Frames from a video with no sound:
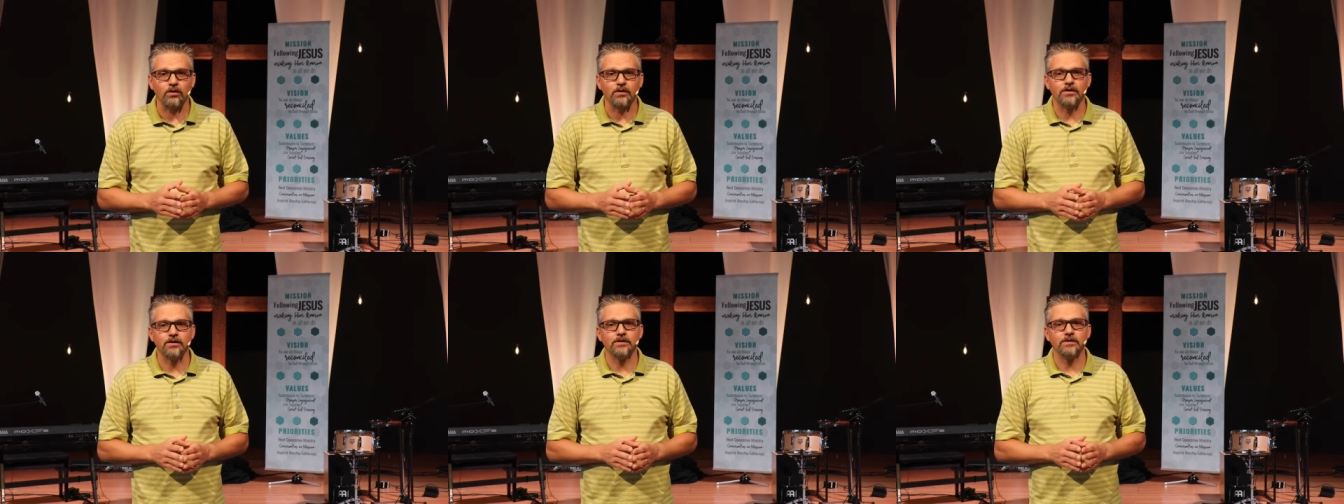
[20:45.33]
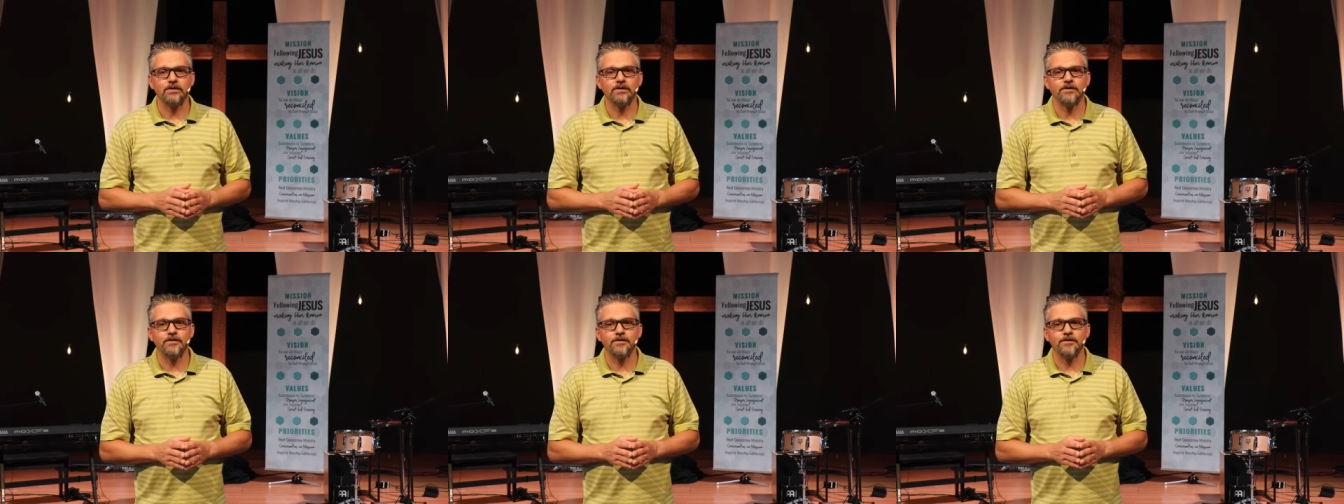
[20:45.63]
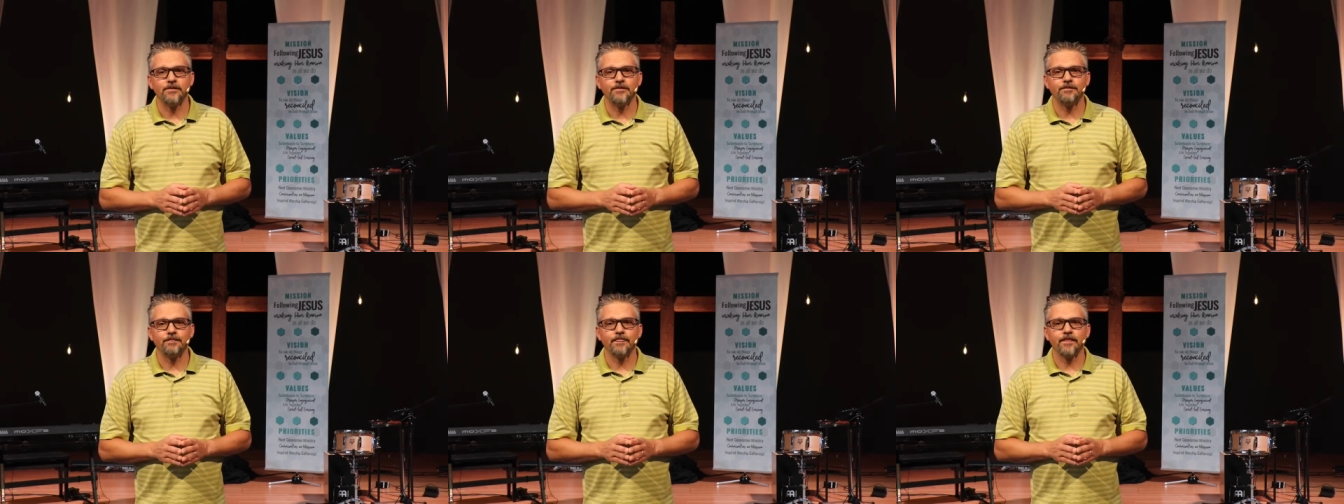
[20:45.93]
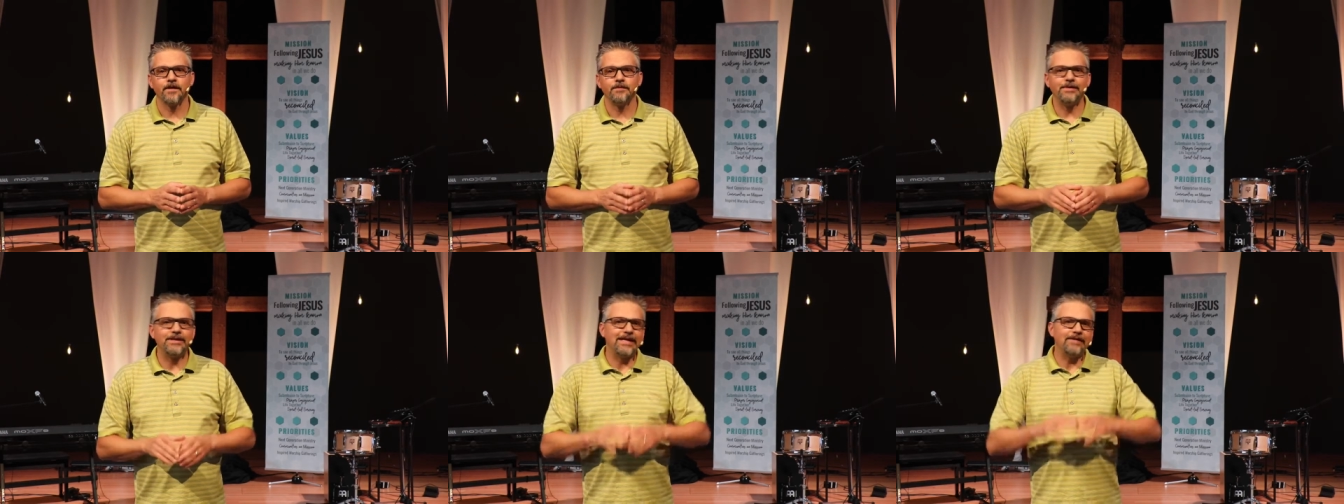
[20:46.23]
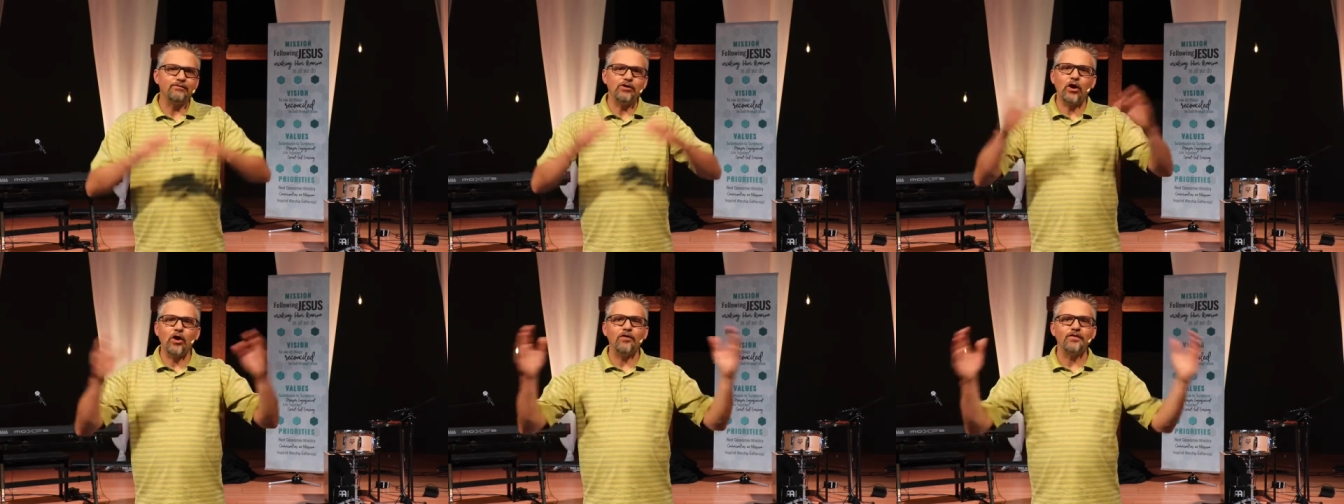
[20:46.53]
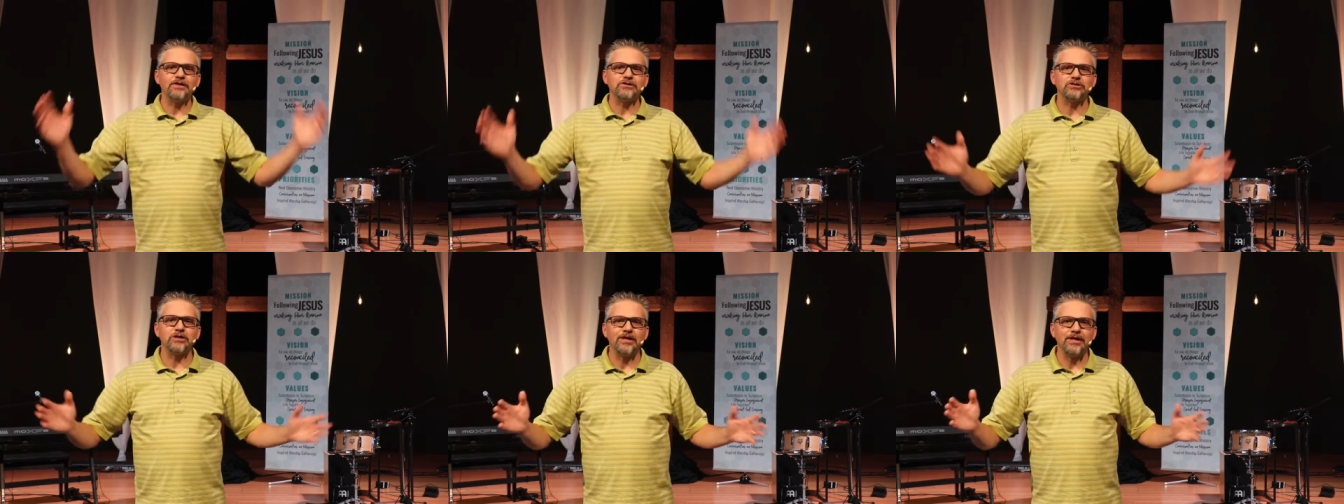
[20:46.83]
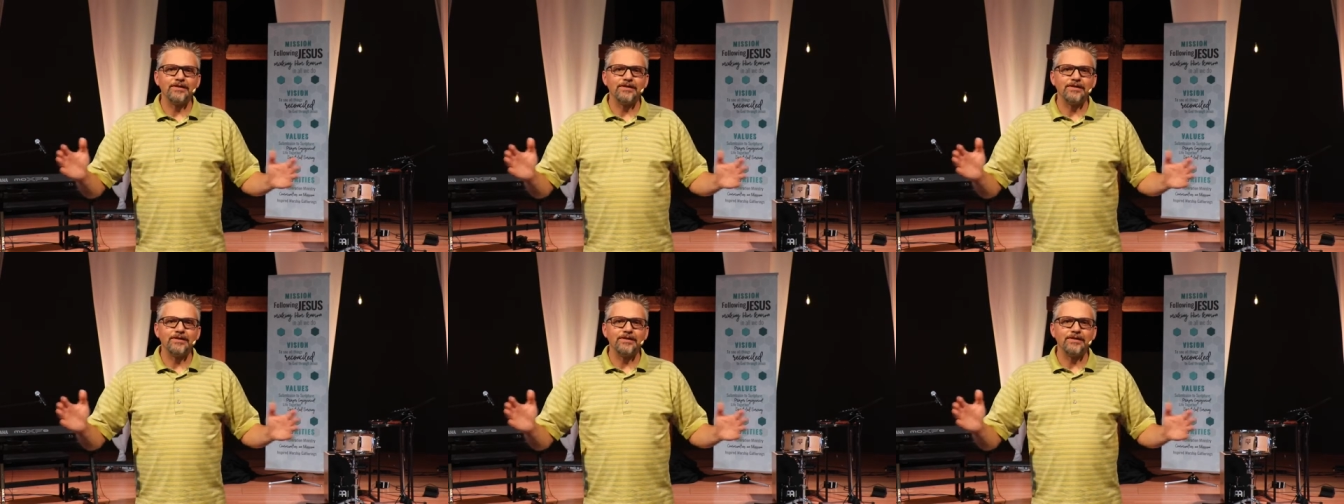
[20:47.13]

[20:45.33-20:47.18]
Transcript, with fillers: I mean, given all that,